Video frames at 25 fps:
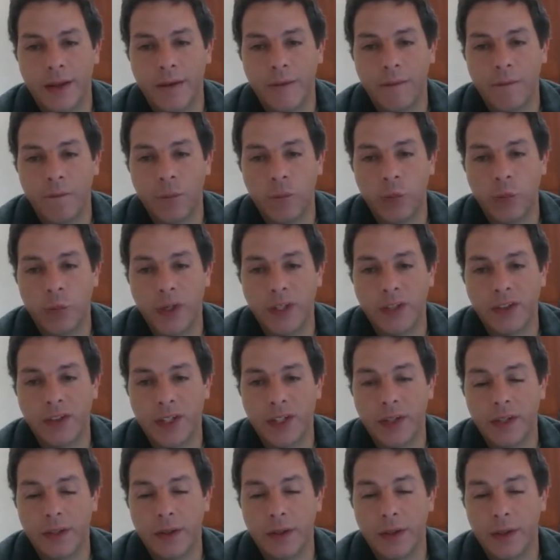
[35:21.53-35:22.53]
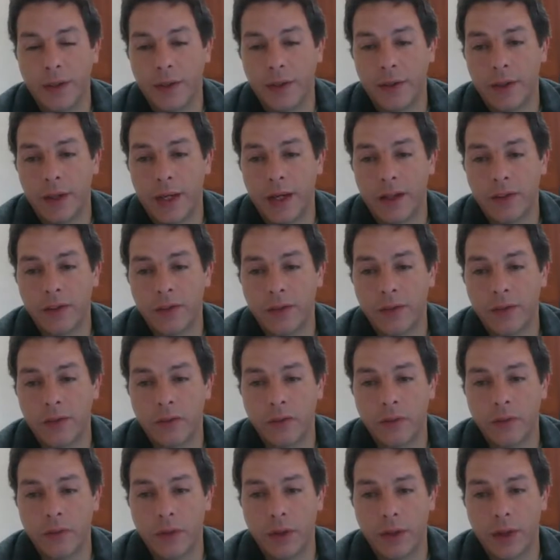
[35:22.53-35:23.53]
take the x,
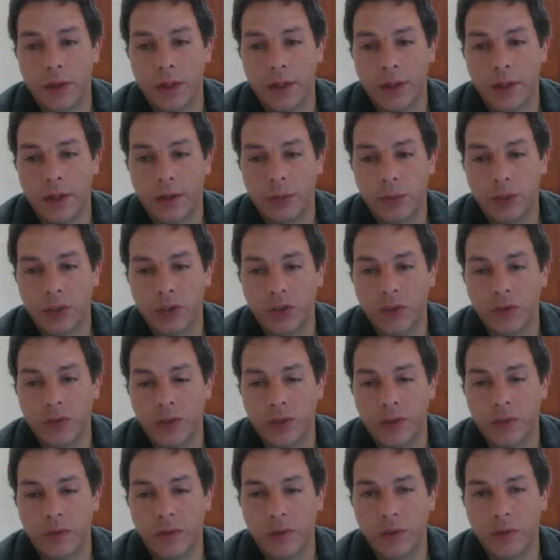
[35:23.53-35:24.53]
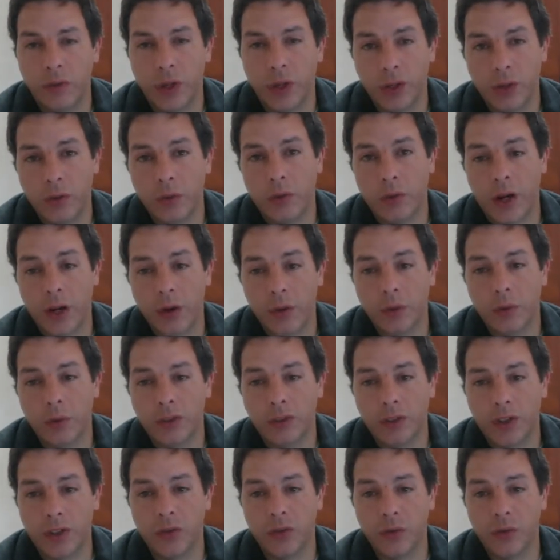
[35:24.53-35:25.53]
which is the random variable, takes the
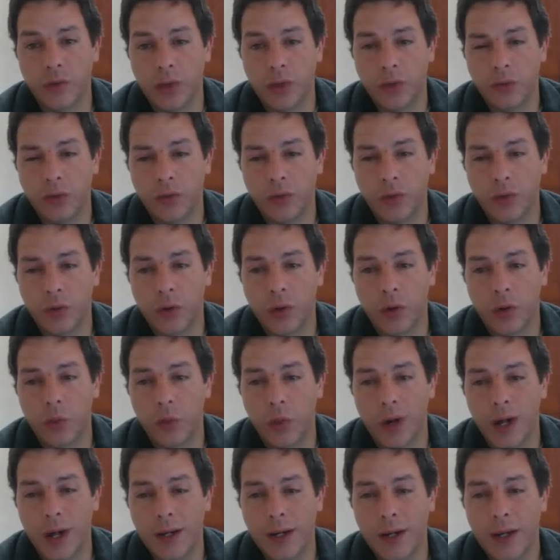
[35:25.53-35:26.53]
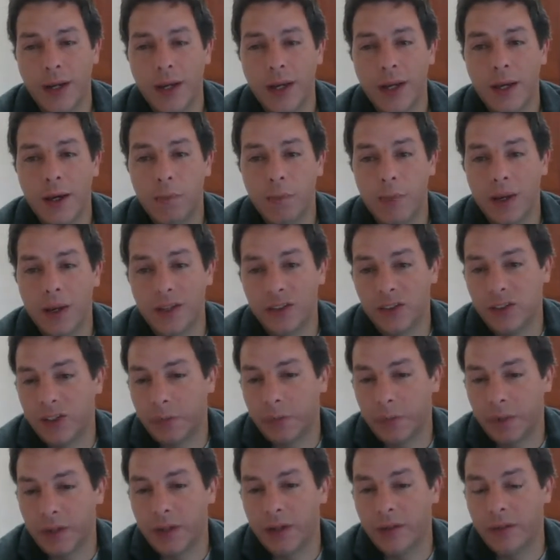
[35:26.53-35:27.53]
value 0 and 1, but typically they
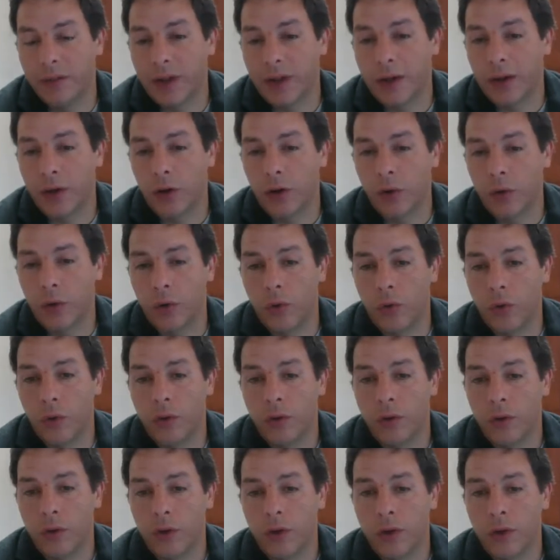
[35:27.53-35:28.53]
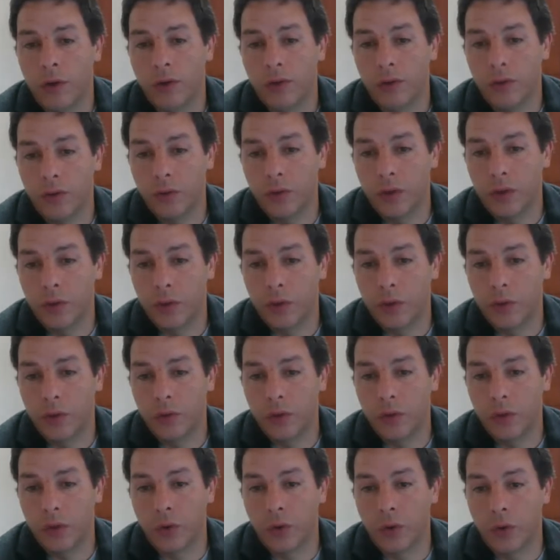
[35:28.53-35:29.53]
are called 0 is called
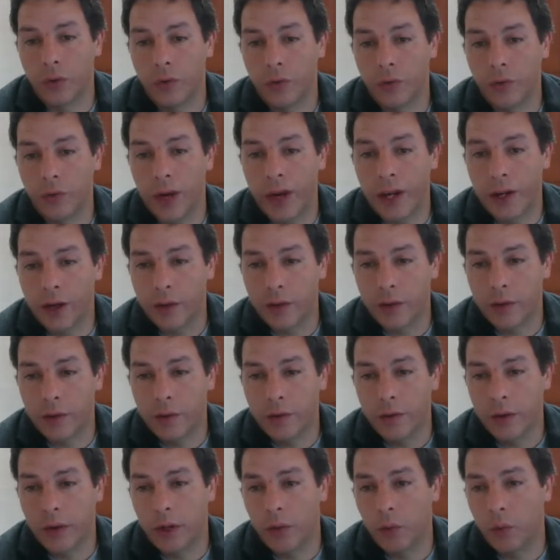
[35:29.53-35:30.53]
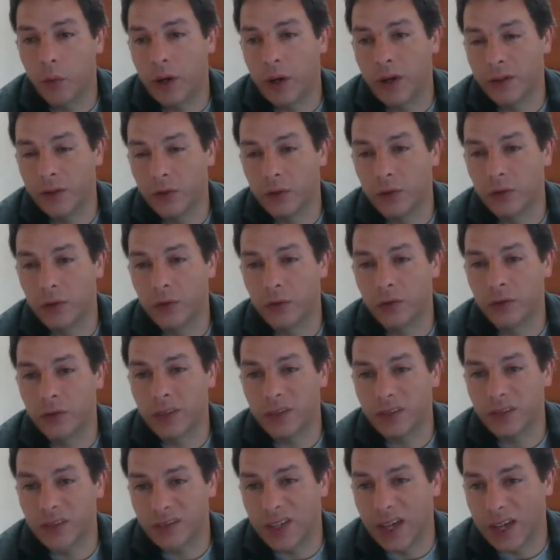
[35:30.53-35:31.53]
failure and 1 is called
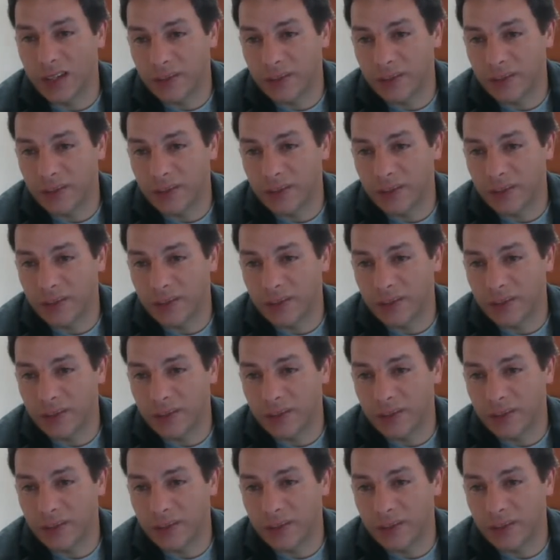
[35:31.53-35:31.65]
success.